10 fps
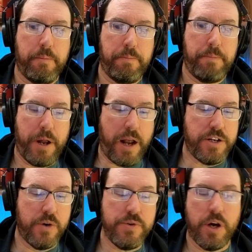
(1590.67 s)
but I
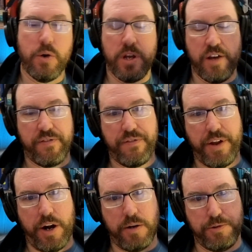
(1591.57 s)
don't know if
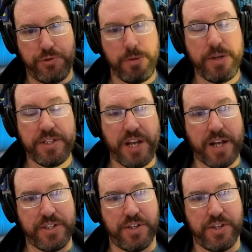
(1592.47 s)
their streaming stats